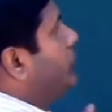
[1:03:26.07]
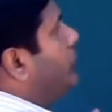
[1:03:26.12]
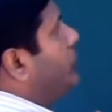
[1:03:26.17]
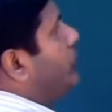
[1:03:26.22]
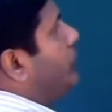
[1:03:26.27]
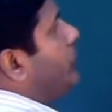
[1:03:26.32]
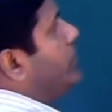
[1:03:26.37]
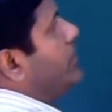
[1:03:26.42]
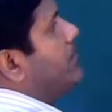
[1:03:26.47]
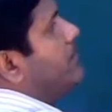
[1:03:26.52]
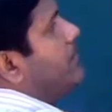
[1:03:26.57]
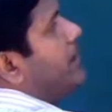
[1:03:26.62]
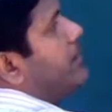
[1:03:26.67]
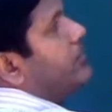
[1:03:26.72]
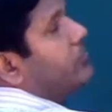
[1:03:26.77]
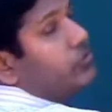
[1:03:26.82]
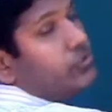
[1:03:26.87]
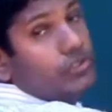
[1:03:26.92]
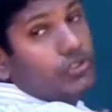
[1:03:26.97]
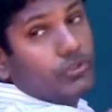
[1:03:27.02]
3
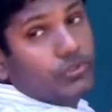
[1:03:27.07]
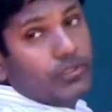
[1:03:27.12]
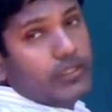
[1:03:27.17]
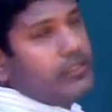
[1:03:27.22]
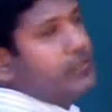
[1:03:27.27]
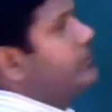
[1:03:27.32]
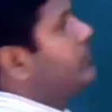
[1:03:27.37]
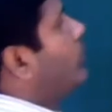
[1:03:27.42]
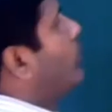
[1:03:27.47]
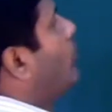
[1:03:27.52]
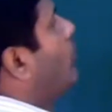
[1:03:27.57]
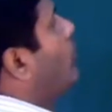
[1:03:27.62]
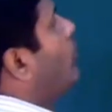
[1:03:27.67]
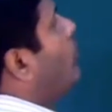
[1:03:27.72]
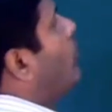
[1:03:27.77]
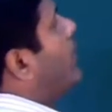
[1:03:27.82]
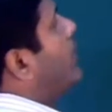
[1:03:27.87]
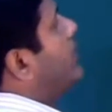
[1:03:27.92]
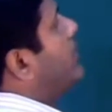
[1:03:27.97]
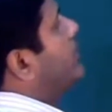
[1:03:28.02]
minus 2 is
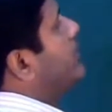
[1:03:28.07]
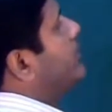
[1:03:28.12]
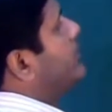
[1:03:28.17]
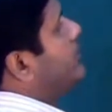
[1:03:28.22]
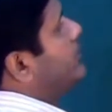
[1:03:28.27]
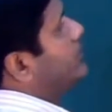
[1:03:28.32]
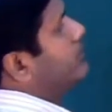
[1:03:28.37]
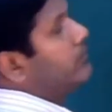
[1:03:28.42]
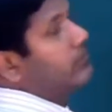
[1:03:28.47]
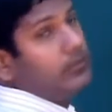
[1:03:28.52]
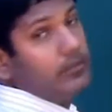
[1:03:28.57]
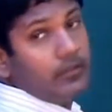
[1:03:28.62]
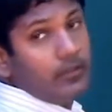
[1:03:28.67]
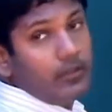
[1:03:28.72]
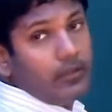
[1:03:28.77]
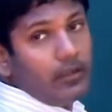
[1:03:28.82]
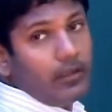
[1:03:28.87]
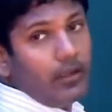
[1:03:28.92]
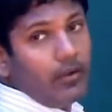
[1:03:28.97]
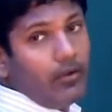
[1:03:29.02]
1.
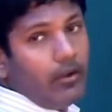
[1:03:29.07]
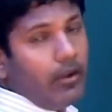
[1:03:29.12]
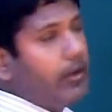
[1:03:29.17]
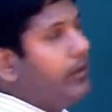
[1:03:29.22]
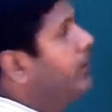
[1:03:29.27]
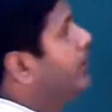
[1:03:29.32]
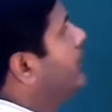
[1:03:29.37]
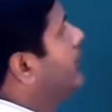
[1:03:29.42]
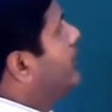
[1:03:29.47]
Alright?